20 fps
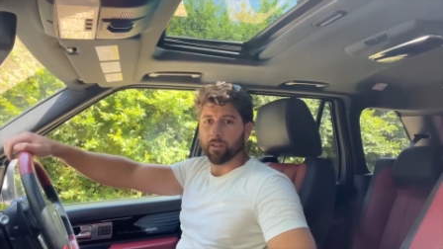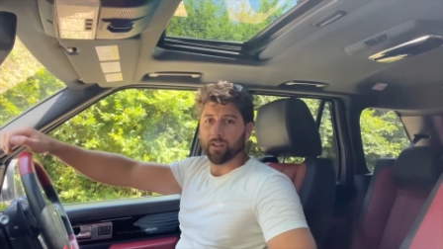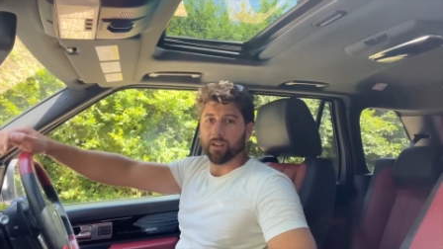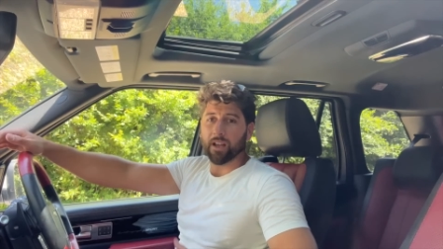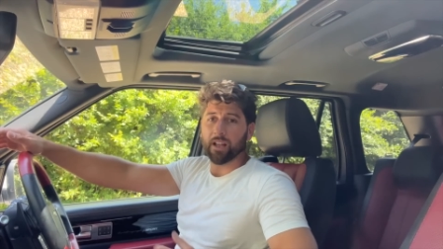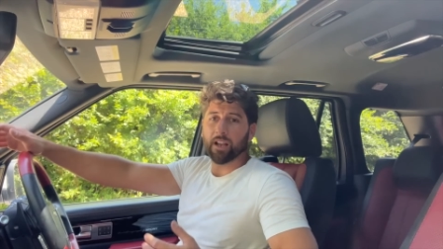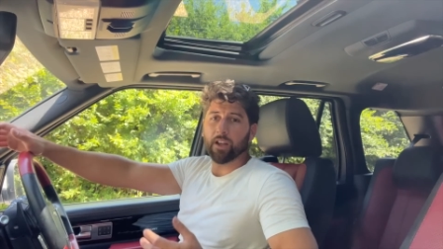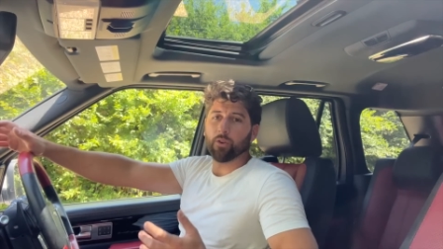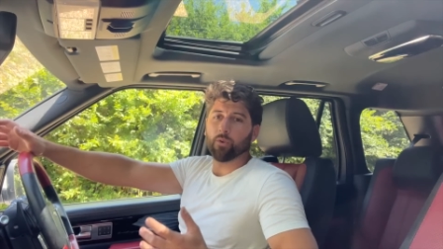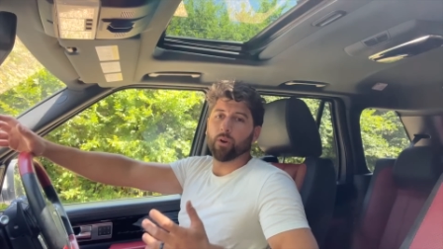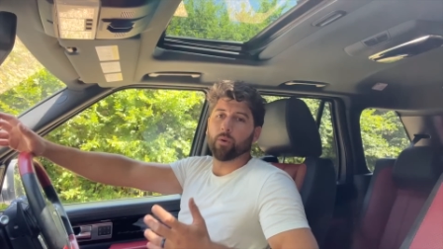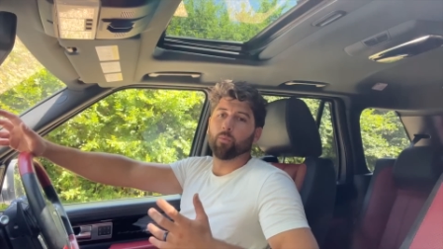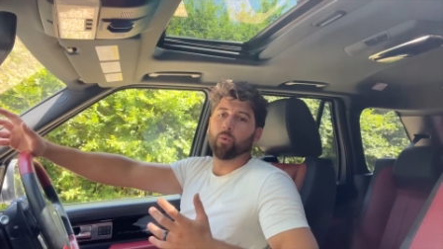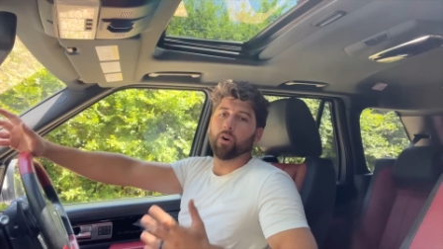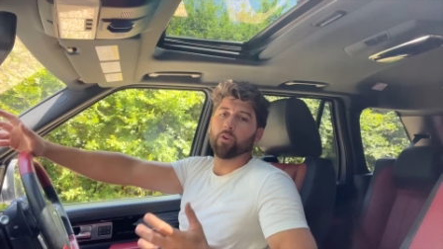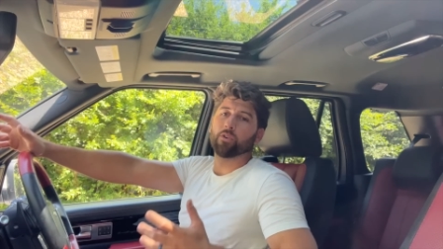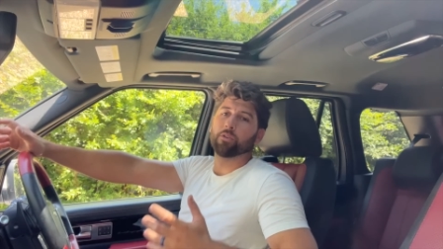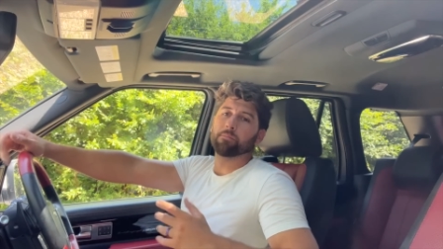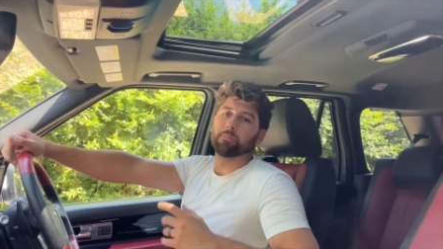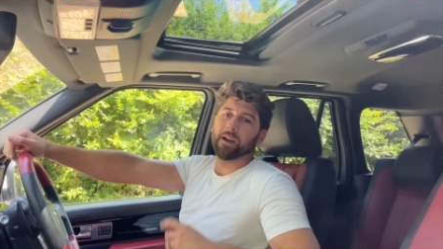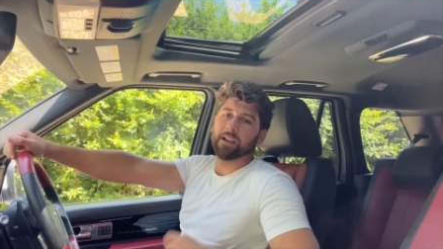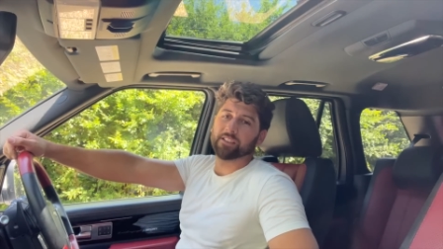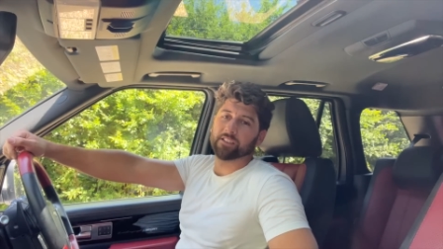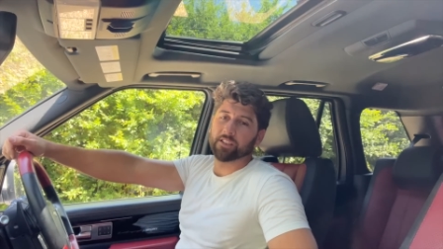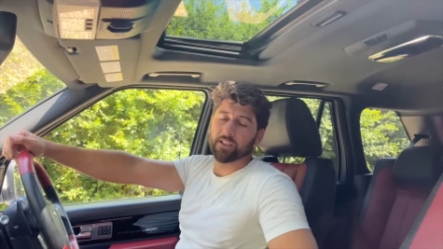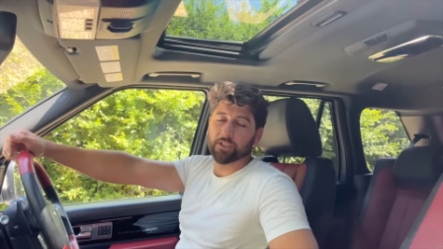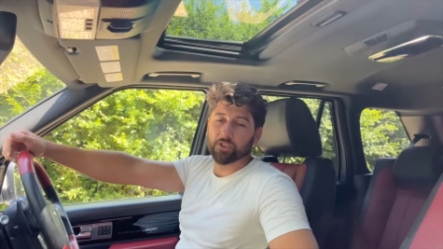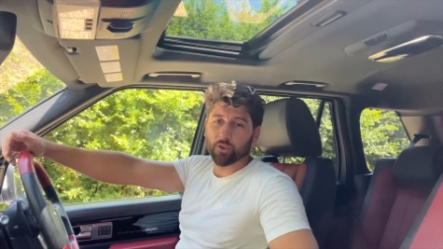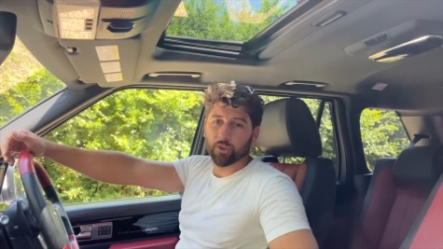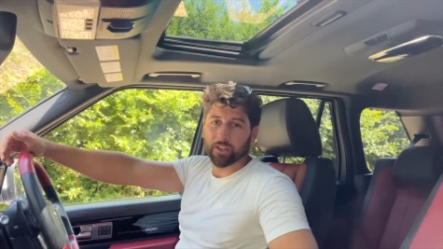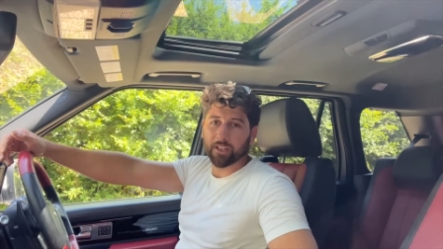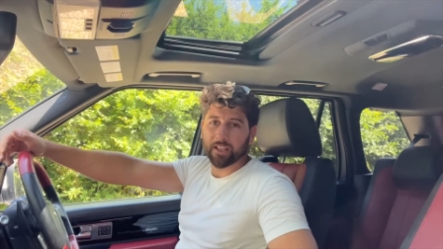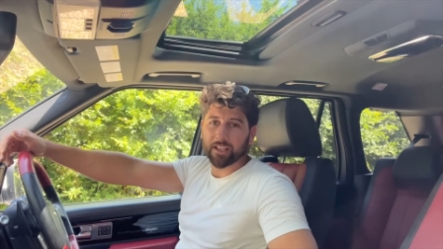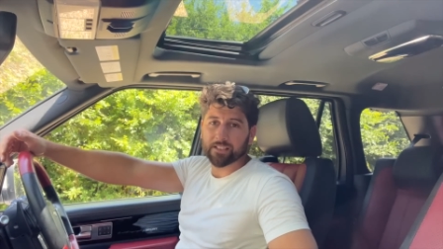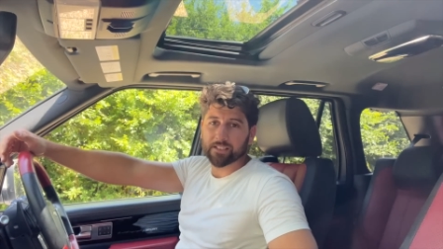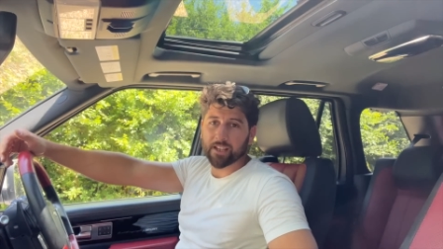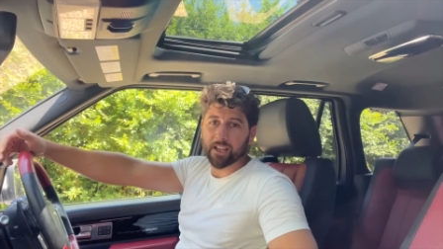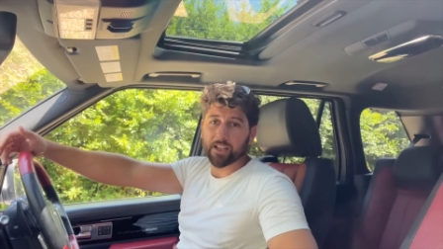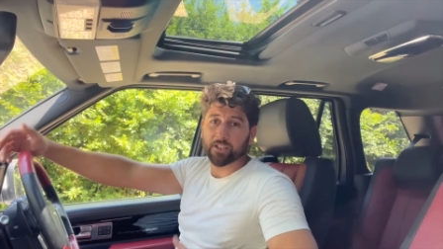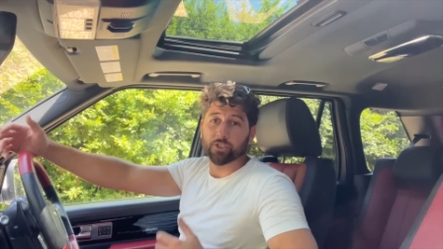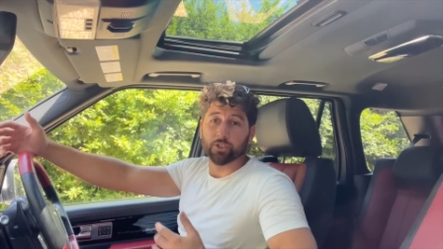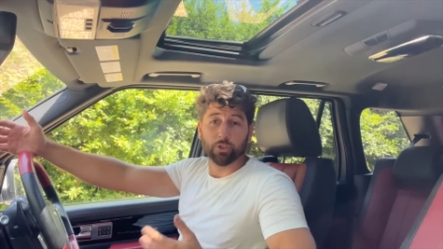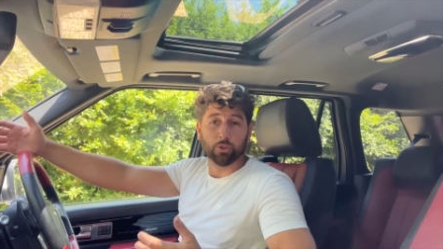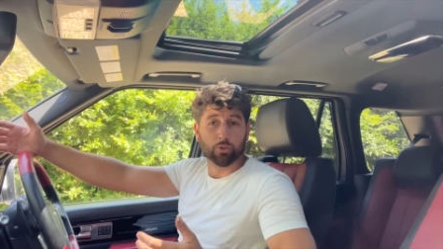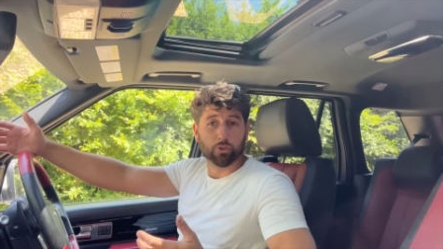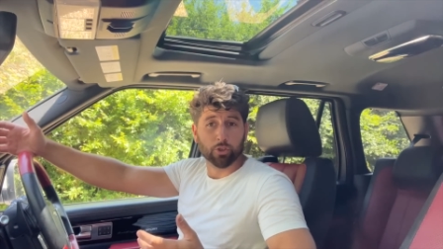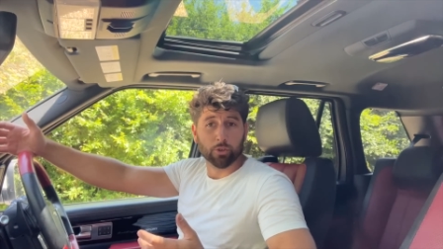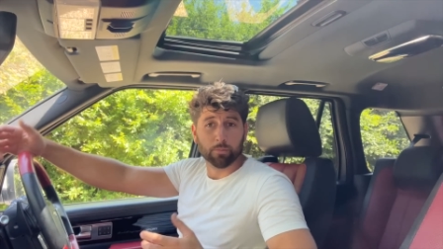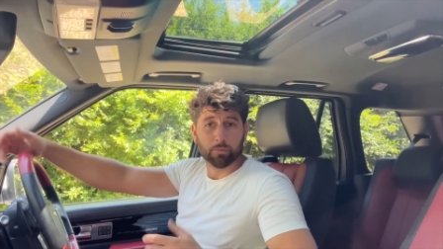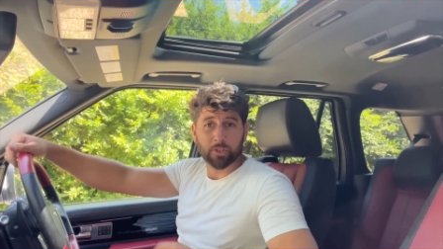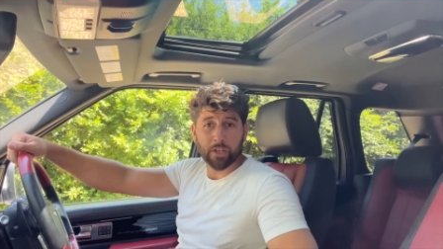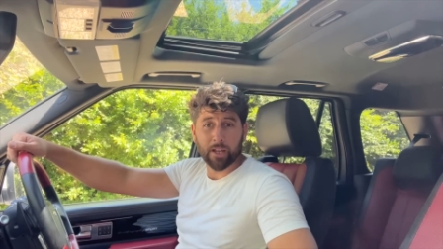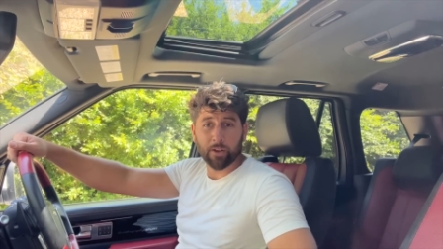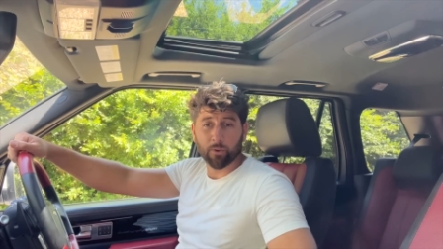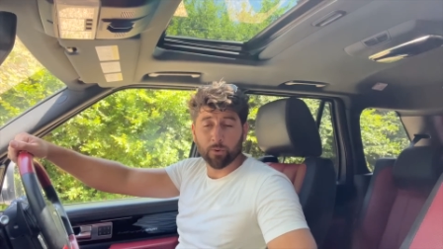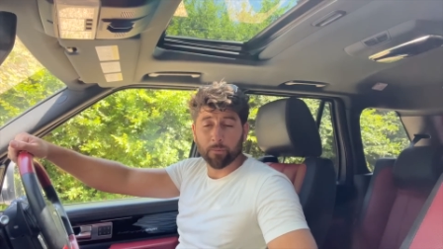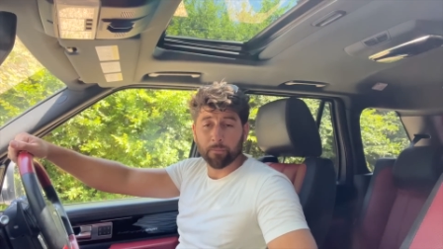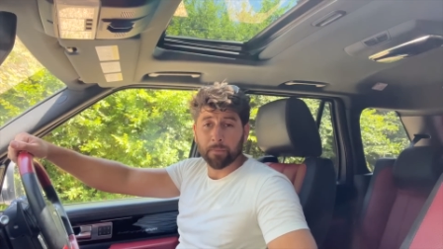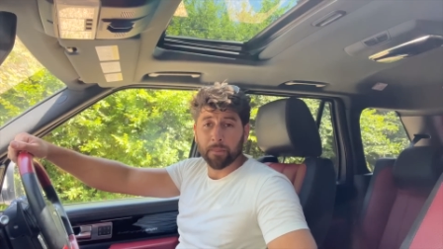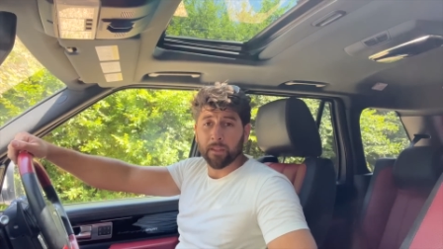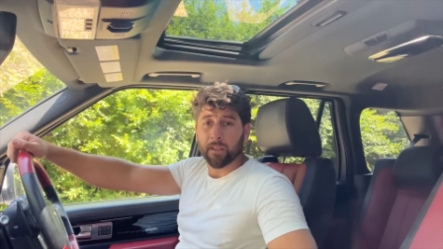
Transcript: Hello and welcome back to the Johnny Gets Cash YouTube channel.